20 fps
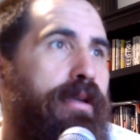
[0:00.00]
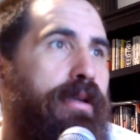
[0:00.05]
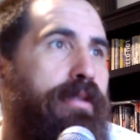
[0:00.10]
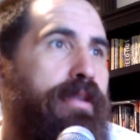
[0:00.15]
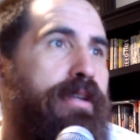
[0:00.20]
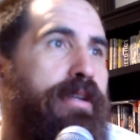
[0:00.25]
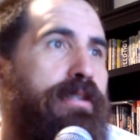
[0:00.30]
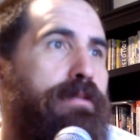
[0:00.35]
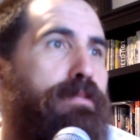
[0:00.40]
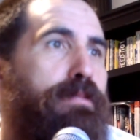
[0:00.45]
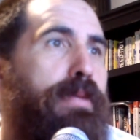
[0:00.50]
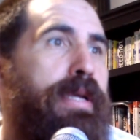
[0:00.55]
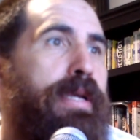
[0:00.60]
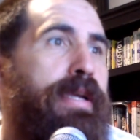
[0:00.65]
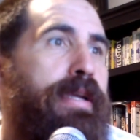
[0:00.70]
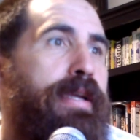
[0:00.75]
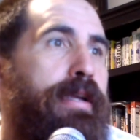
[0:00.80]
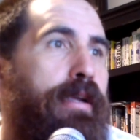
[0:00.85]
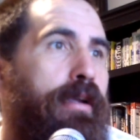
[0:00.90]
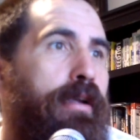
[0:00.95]
that is
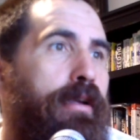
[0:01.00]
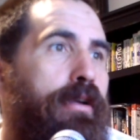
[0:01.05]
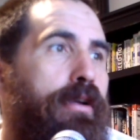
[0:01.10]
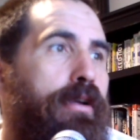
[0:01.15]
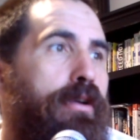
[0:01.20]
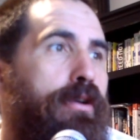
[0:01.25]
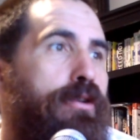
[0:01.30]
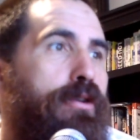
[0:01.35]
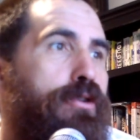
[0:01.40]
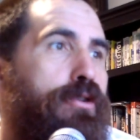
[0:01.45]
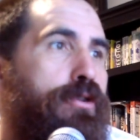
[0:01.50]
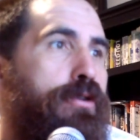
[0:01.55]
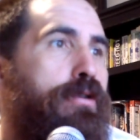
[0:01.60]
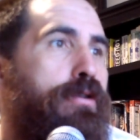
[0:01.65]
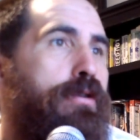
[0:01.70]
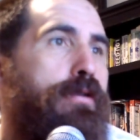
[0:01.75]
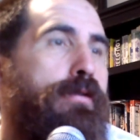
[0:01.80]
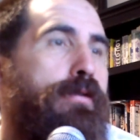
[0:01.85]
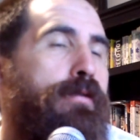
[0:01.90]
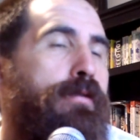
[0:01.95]
being
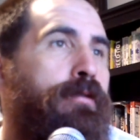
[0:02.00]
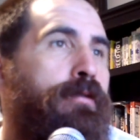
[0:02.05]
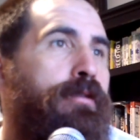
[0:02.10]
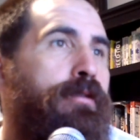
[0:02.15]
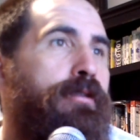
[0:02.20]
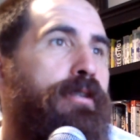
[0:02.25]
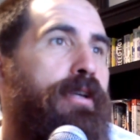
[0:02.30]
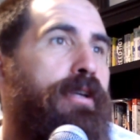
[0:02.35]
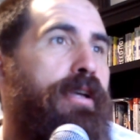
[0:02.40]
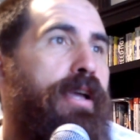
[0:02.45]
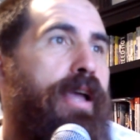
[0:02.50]
used